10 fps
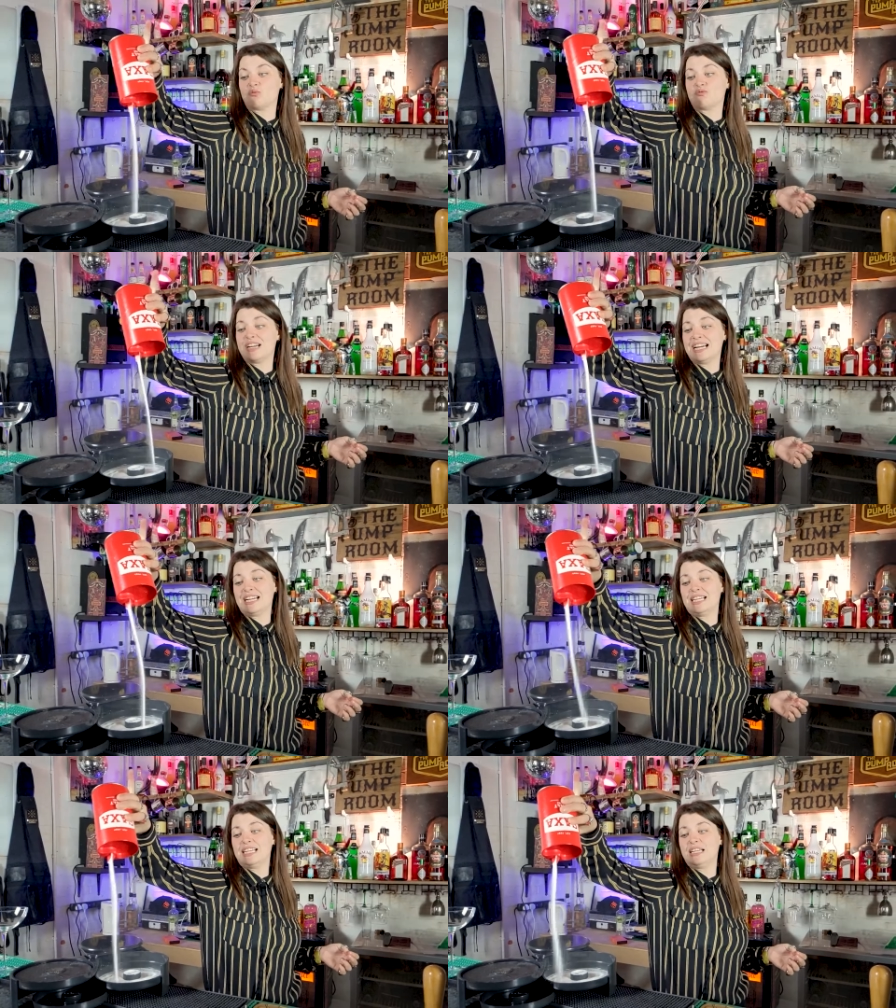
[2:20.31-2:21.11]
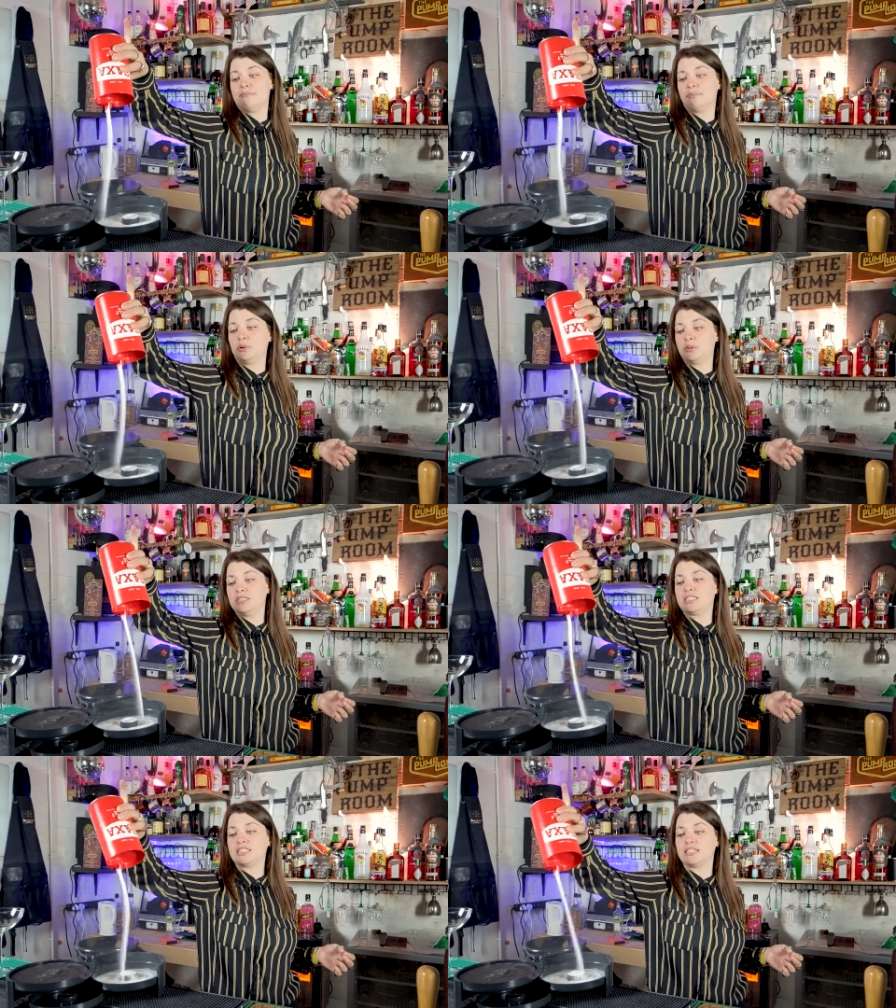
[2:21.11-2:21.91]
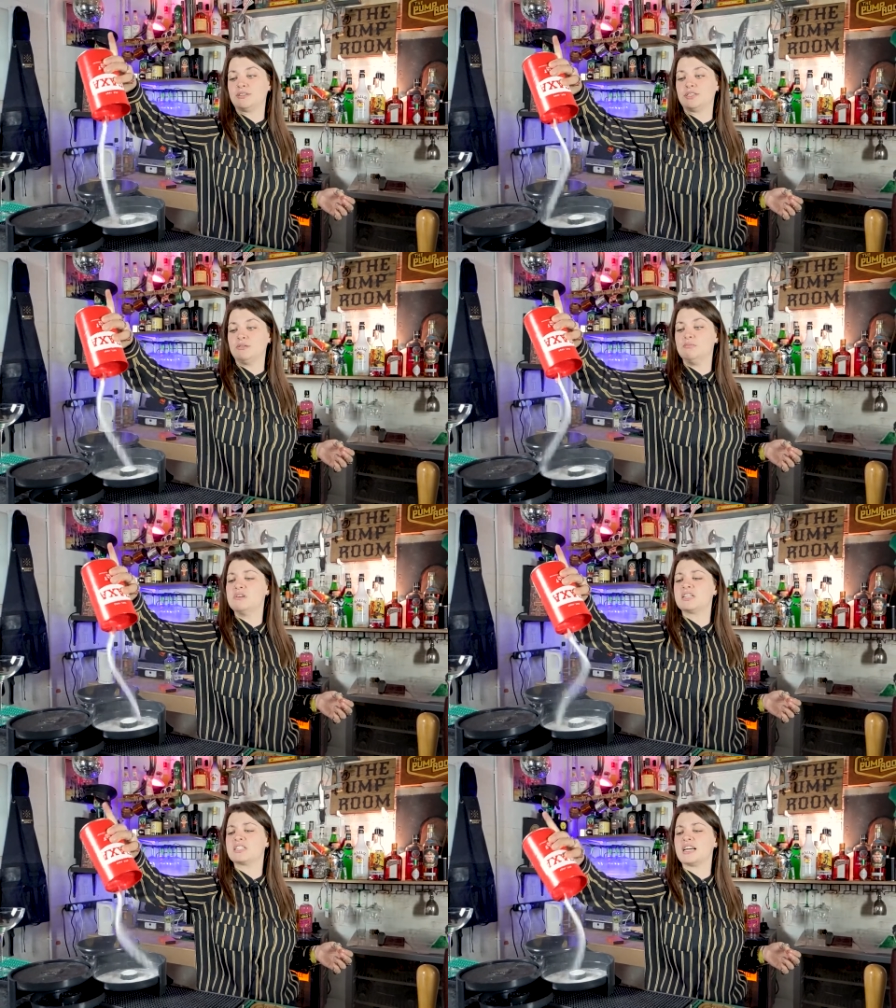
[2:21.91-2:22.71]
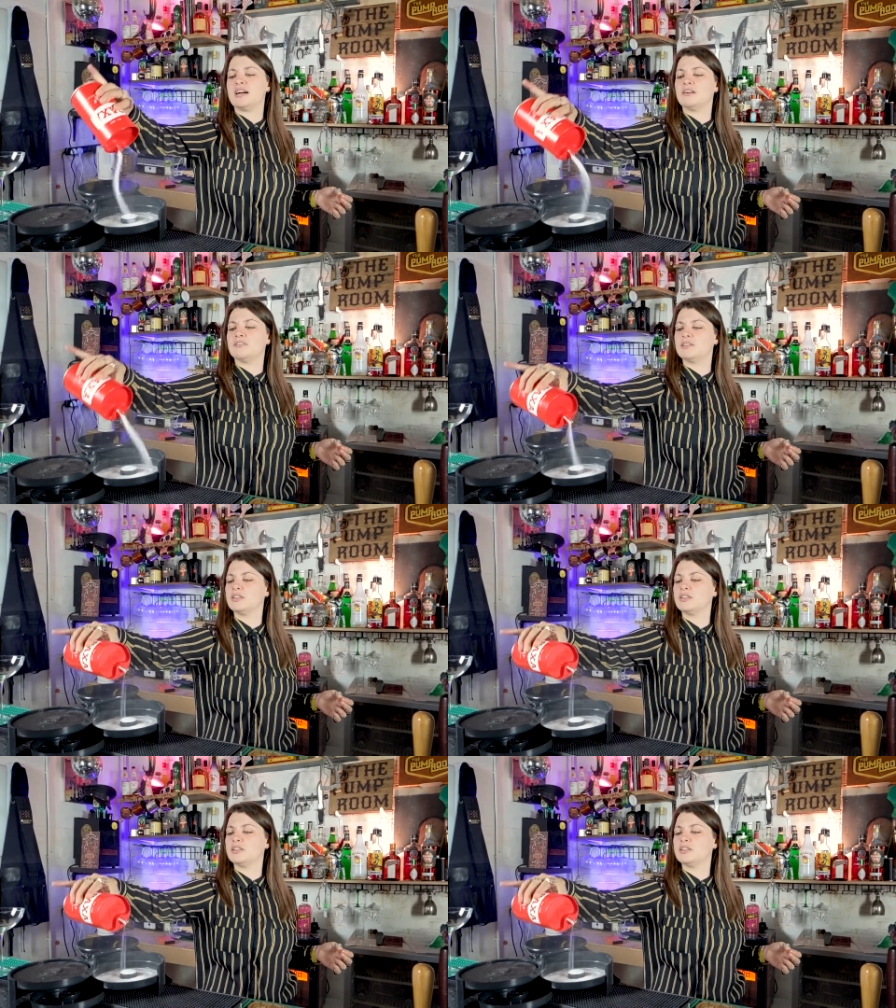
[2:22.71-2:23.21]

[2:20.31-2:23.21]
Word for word: really important skill that you must have.